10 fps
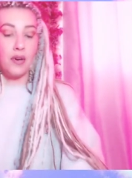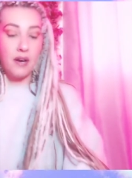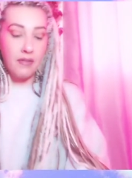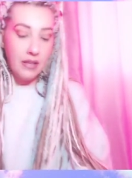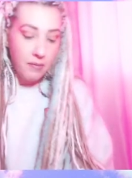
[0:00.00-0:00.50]

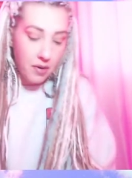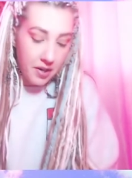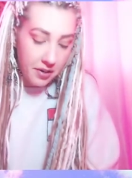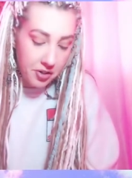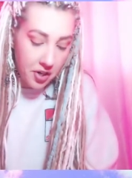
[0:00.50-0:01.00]
have a Libra in
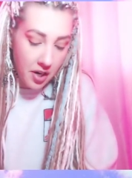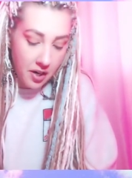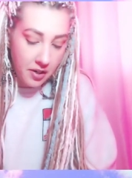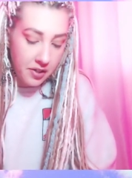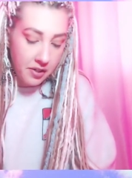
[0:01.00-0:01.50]
your chart,
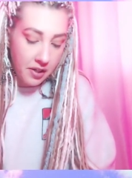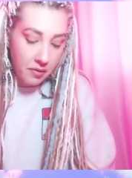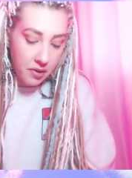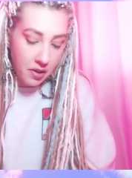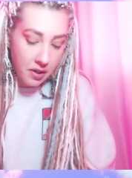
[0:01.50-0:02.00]
you're dealing
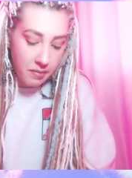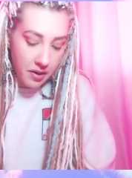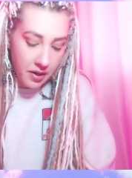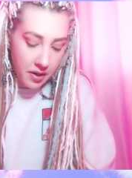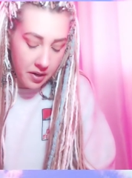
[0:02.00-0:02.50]
with a Libra
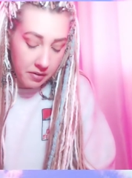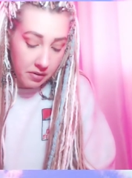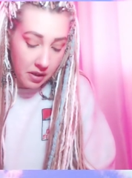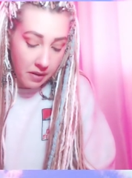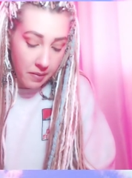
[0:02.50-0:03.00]
or
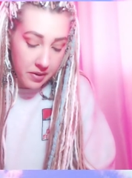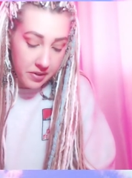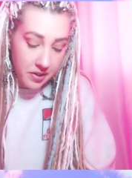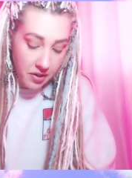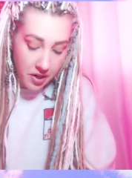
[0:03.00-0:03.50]
Libra is
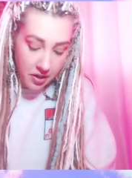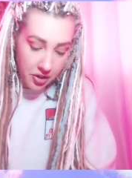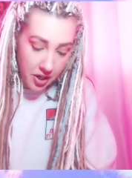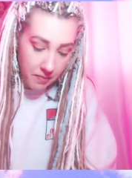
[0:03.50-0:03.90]
in your energy.